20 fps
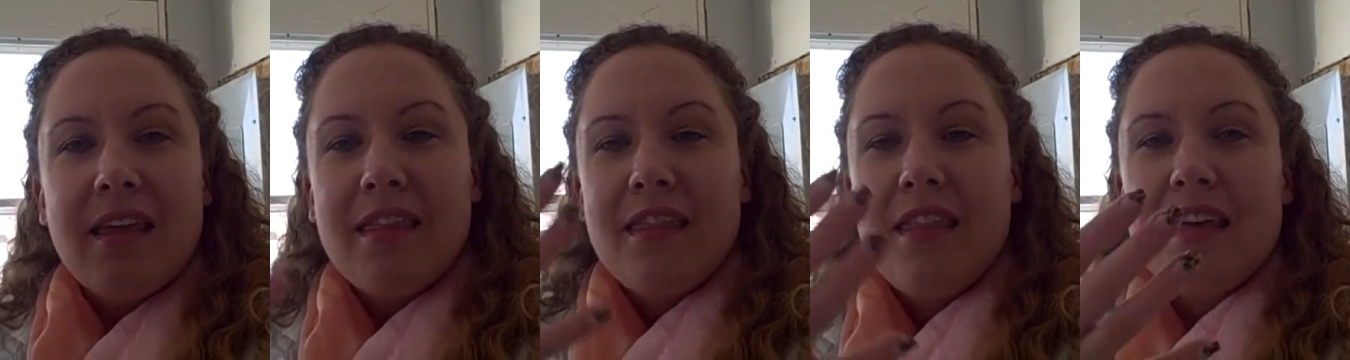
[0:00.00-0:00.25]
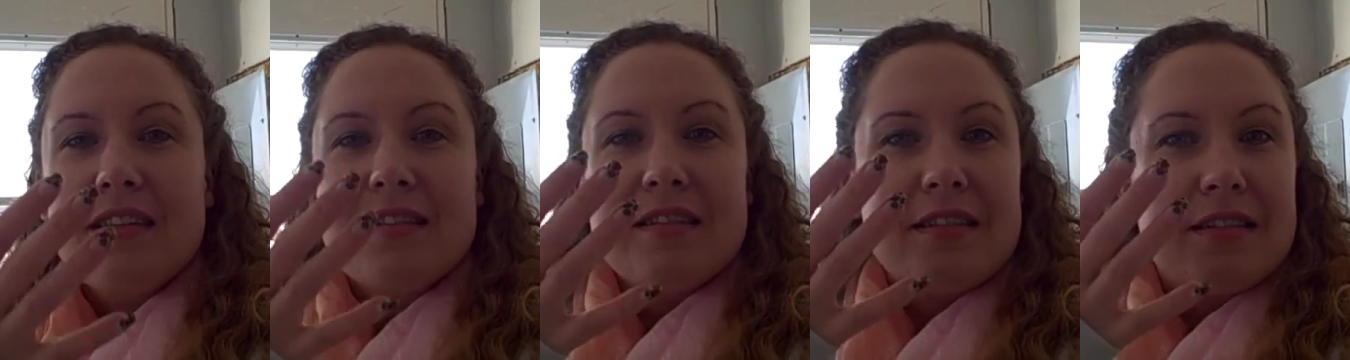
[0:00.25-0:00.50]

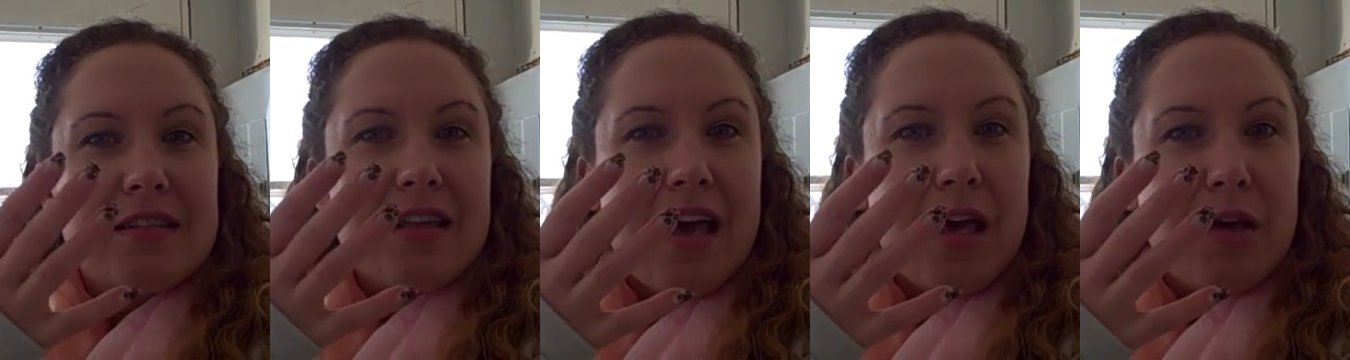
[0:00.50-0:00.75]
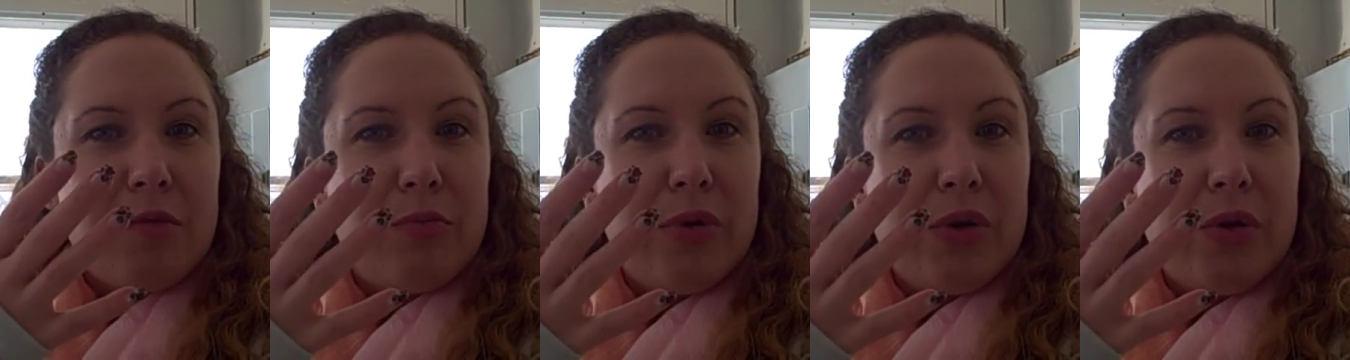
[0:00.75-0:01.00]
This
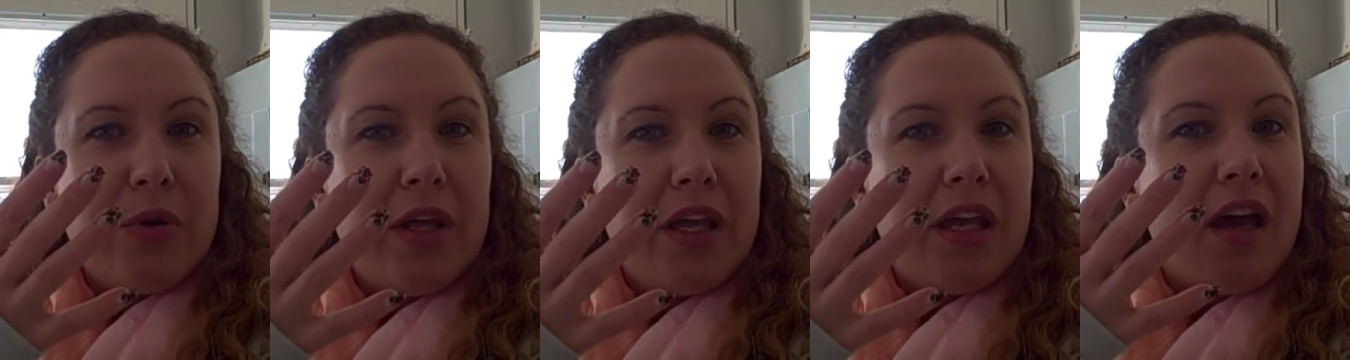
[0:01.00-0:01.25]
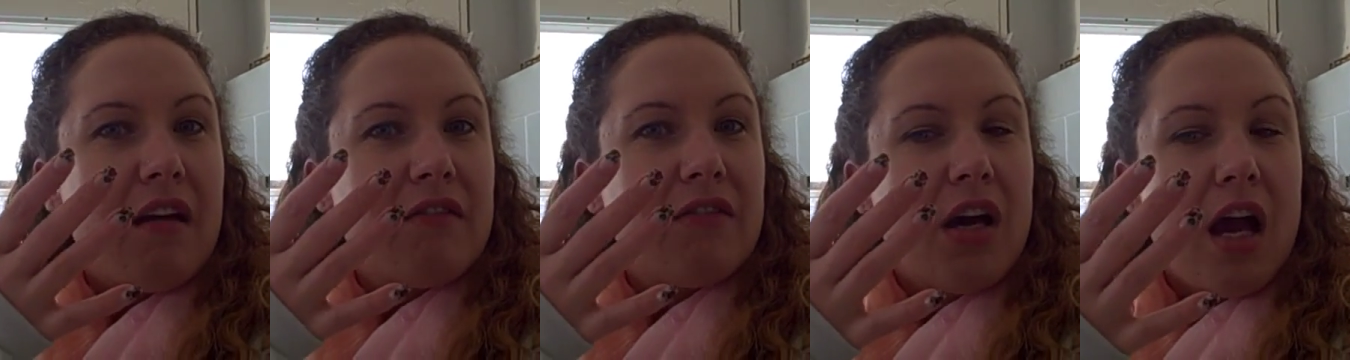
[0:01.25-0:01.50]
beauty
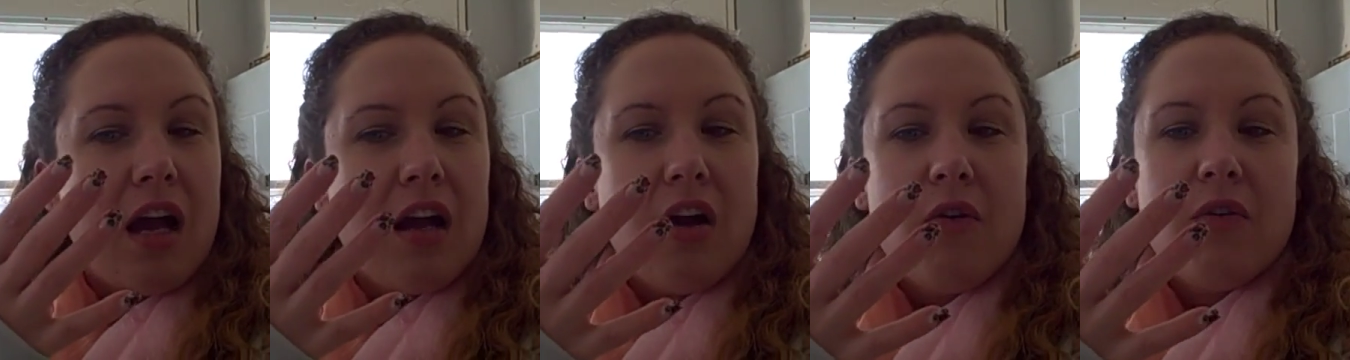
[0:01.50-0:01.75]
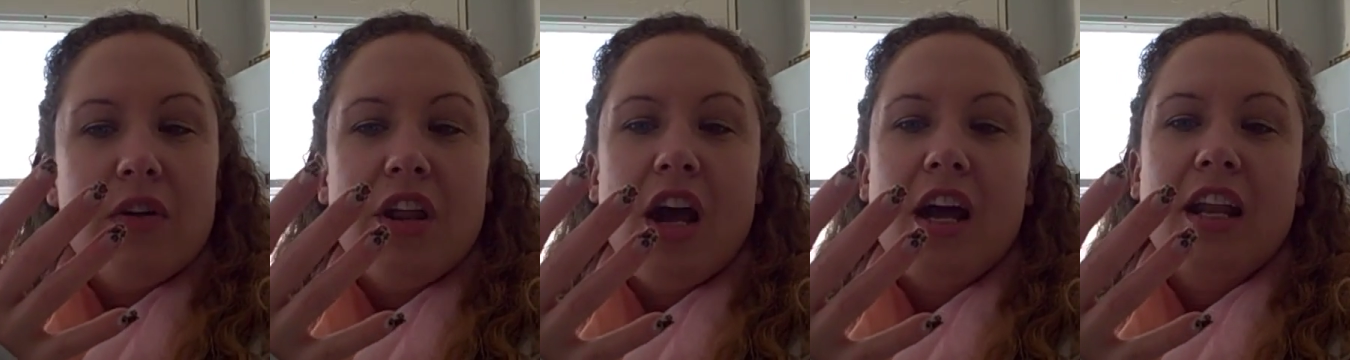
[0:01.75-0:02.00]
I've got
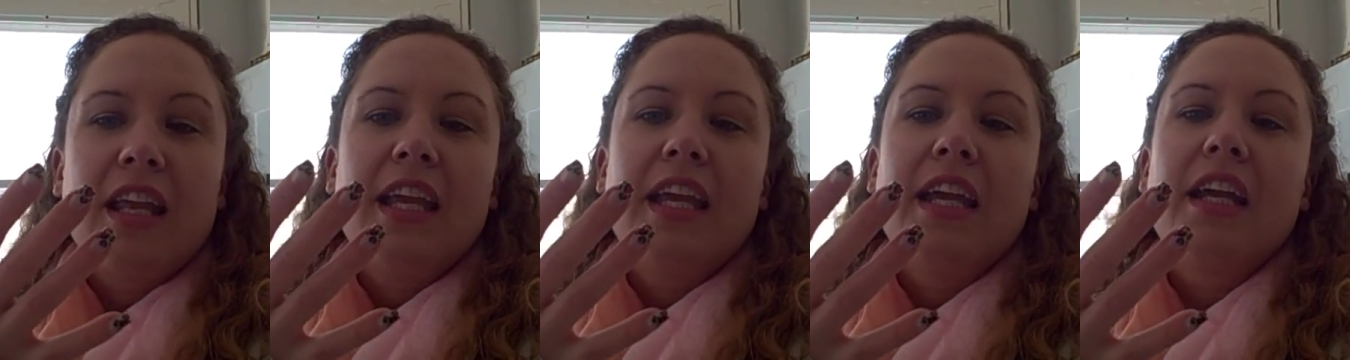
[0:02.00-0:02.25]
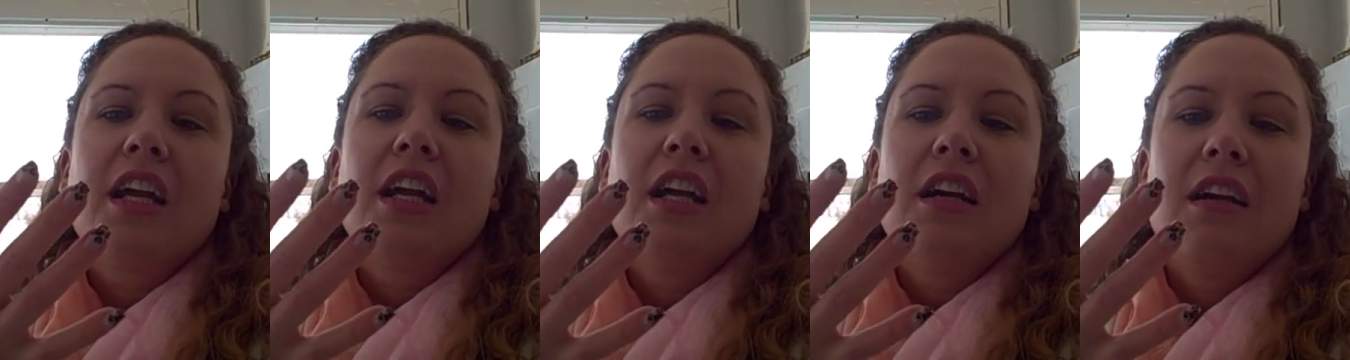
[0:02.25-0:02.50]
going on
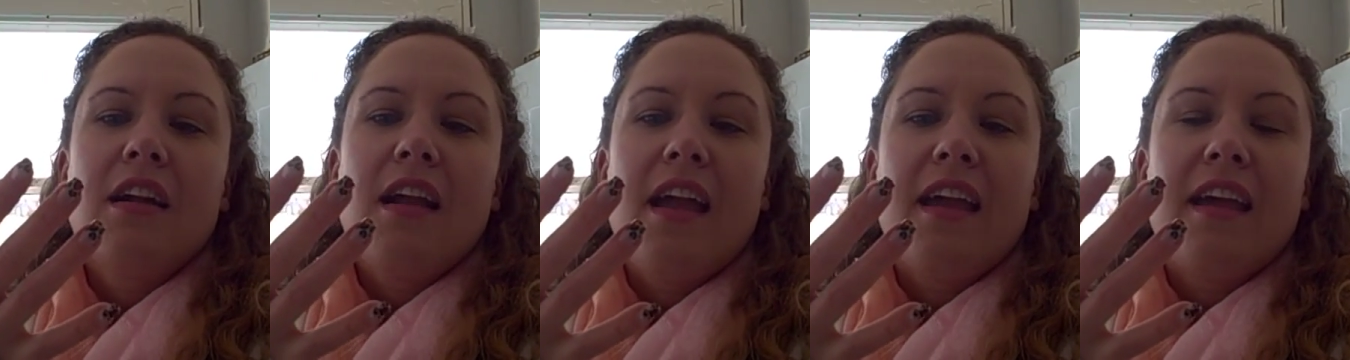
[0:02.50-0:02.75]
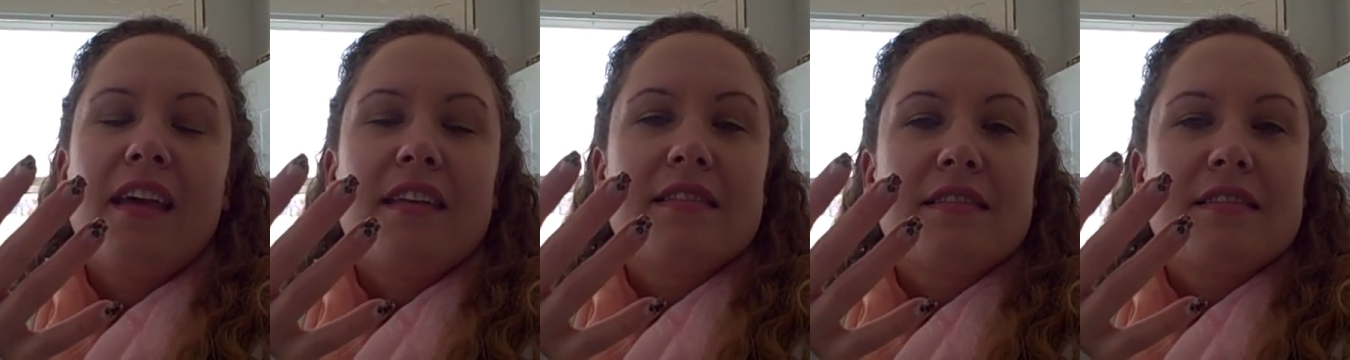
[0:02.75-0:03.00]
here
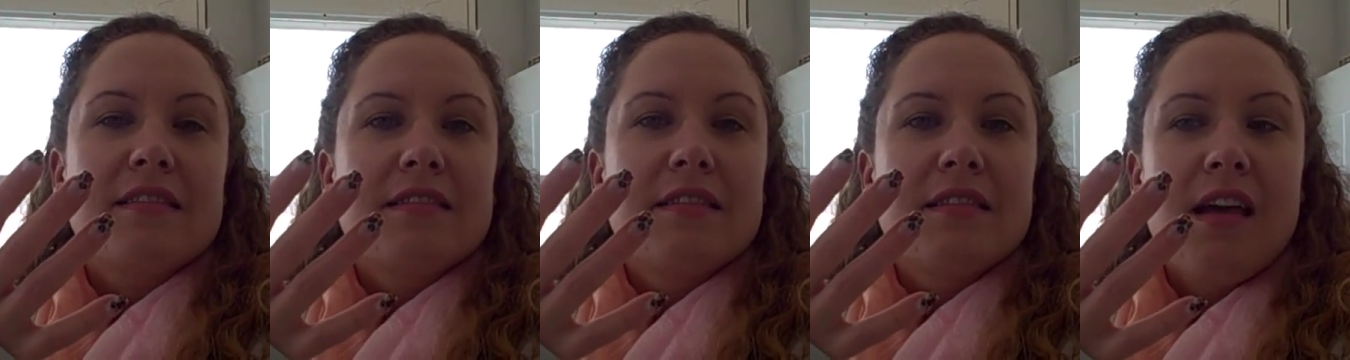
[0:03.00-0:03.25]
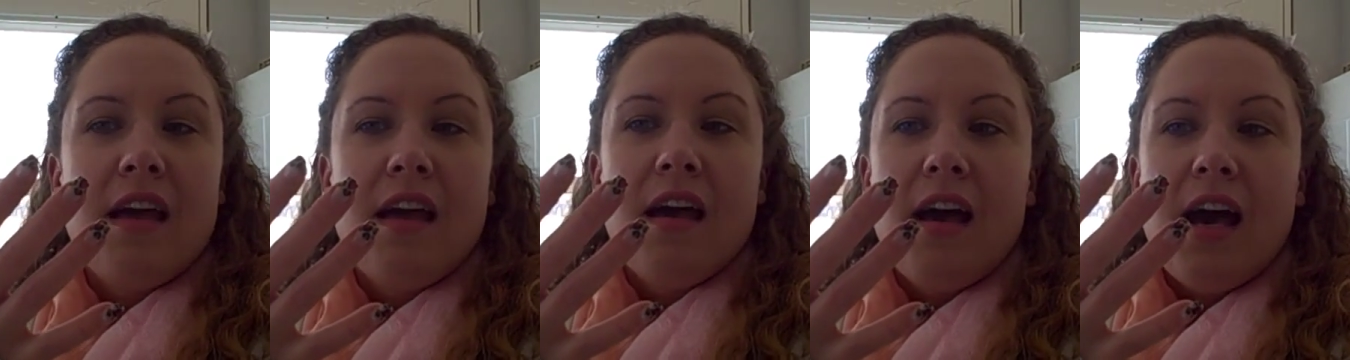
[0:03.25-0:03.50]
is
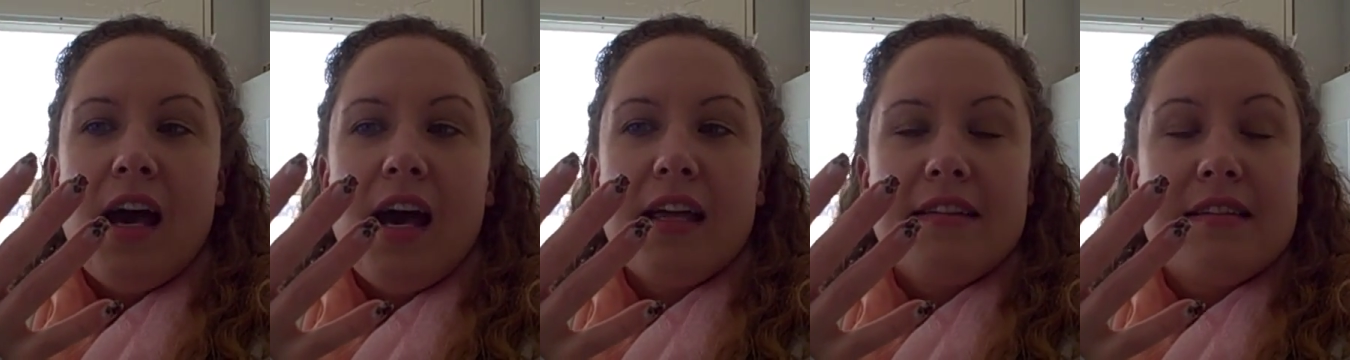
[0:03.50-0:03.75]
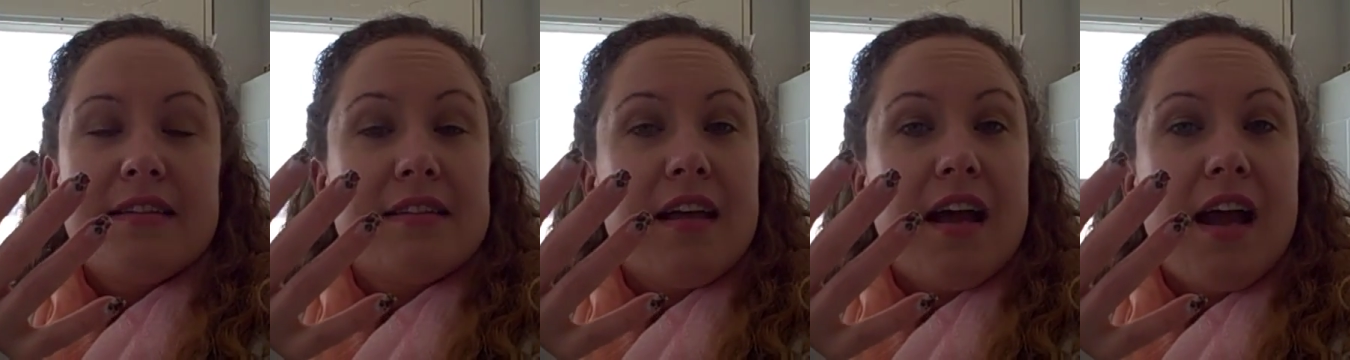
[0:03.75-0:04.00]
a
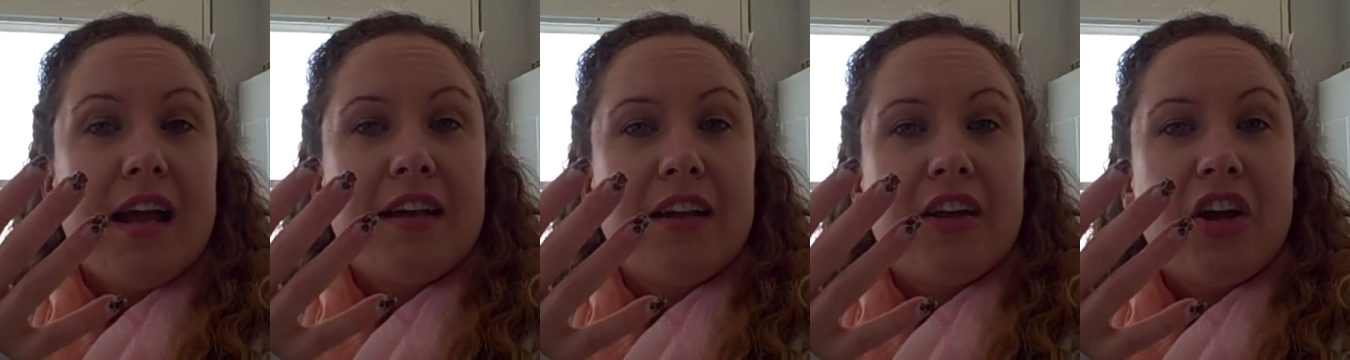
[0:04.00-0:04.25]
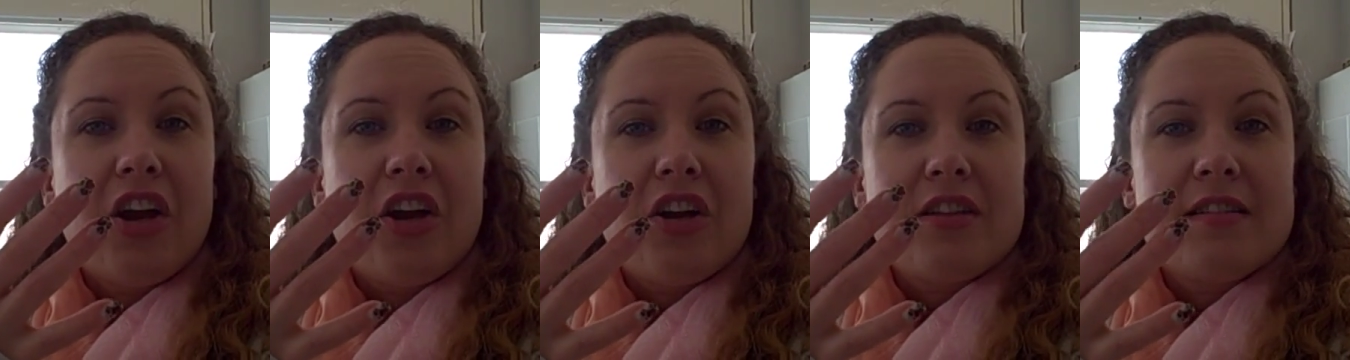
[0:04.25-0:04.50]
design
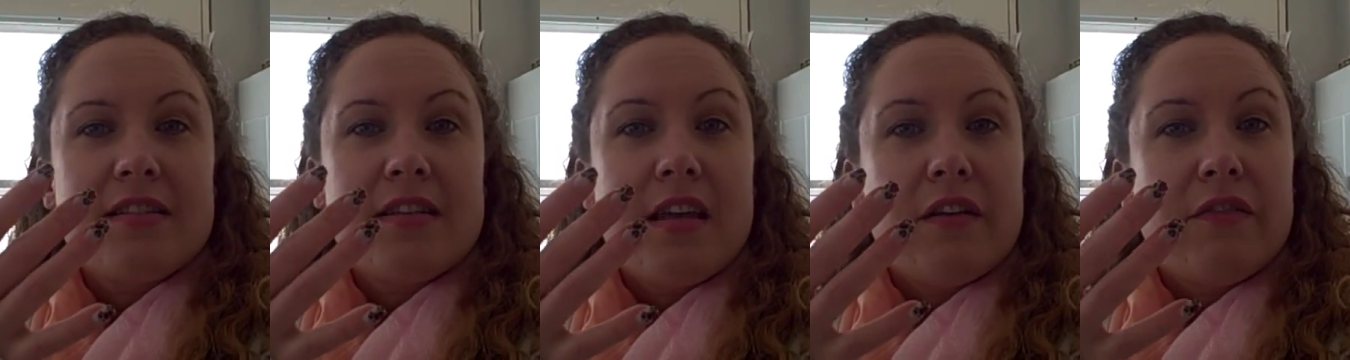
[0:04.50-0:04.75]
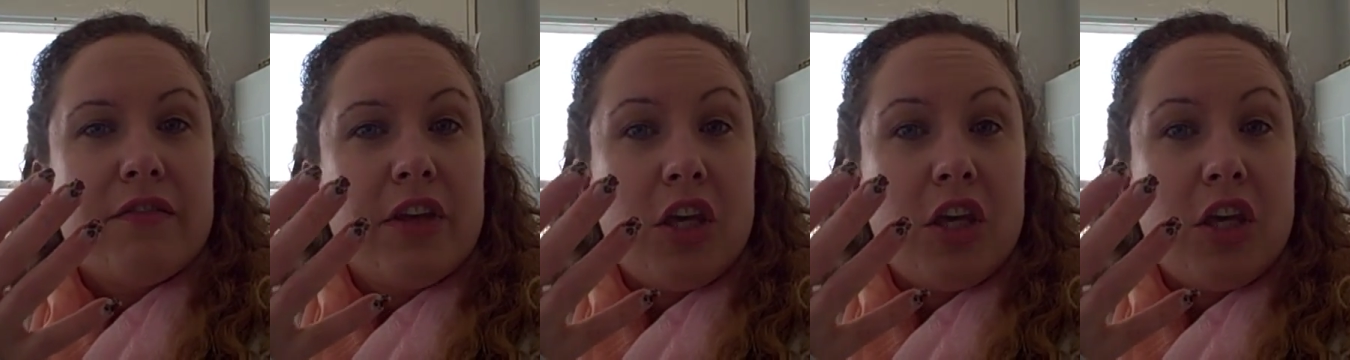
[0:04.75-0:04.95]
courtesy of